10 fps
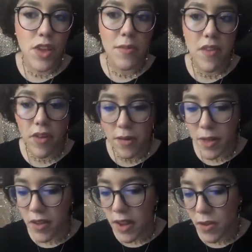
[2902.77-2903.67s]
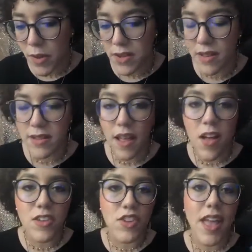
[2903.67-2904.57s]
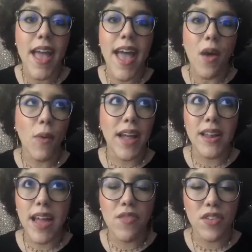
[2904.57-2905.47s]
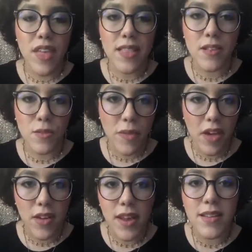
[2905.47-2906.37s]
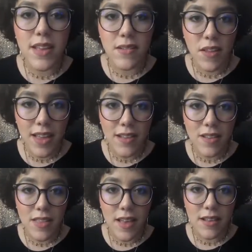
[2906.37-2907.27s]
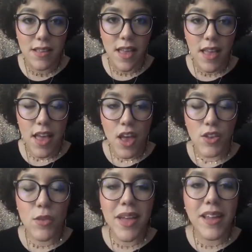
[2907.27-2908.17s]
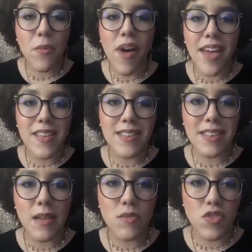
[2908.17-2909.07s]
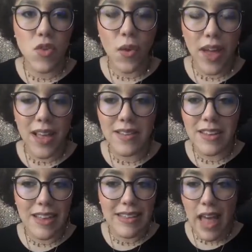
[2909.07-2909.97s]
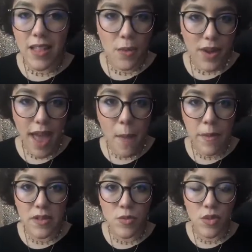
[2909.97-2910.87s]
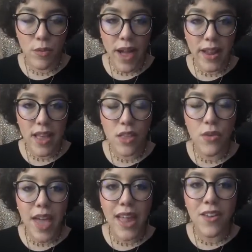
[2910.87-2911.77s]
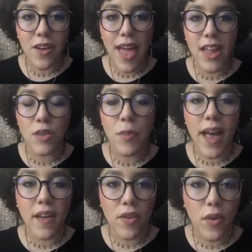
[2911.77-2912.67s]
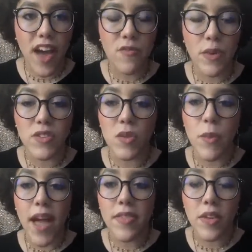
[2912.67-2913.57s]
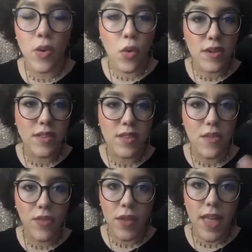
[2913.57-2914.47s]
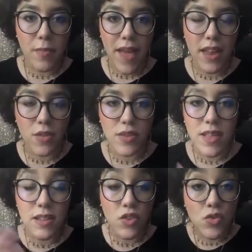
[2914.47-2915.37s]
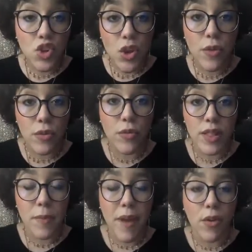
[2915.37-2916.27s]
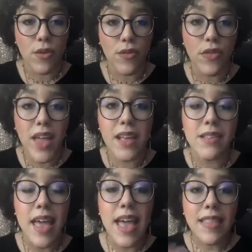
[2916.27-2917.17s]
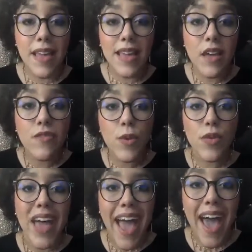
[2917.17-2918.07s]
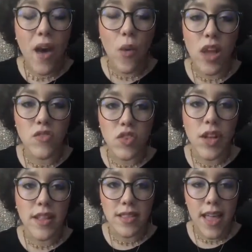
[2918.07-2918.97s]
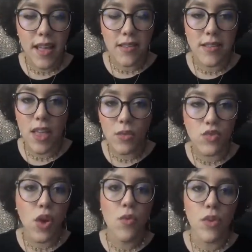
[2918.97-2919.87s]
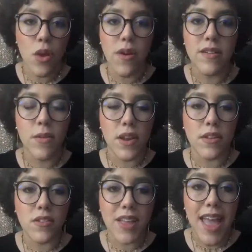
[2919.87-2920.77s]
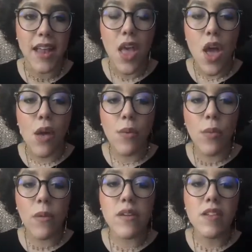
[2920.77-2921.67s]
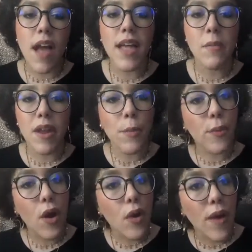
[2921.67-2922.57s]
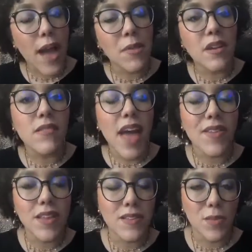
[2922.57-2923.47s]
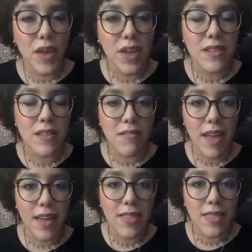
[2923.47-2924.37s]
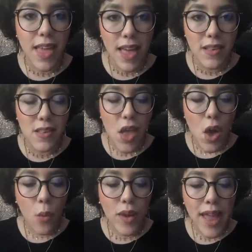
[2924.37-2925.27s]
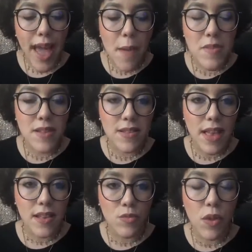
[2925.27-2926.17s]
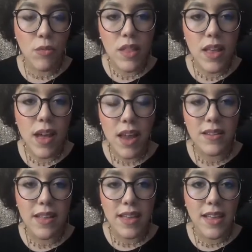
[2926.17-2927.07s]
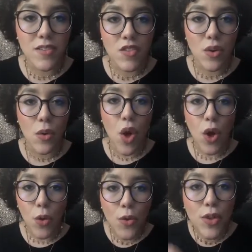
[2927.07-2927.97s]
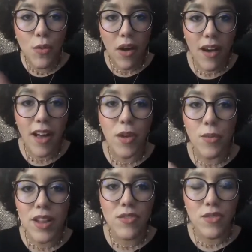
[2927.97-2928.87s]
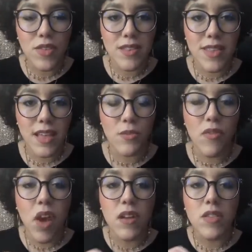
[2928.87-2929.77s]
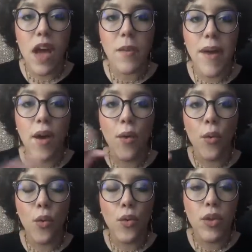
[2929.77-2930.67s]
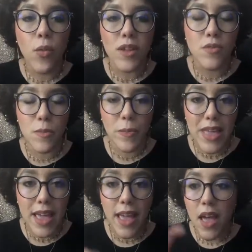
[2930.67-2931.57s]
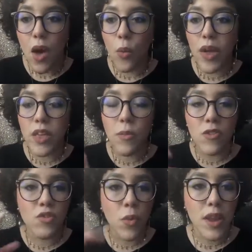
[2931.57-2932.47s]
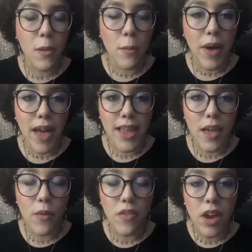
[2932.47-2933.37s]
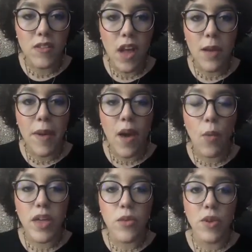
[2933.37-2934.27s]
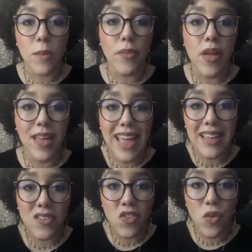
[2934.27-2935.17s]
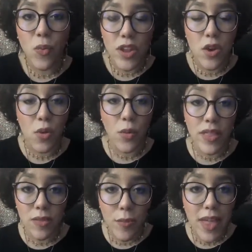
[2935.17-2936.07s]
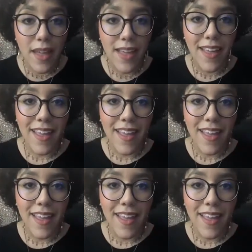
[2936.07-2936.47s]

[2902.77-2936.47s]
I'm never going to be good at humanistic psychology. Why did I ever think this would be a good idea to look into this? So we can apply this same story to exactly what happens with writing. You get in your head, you buy all the craft books, you buy the courses that feel like manuals that do show you really powerful things, that give you the how on certain things that you don't know or don't understand. But when we're talking about a program and a live experience like this, what happens is we really got to dig into who you are when you do these things. We've got to talk about who you want to be, what you most want to embody. We've got to talk about what you want to plug into when you're with me.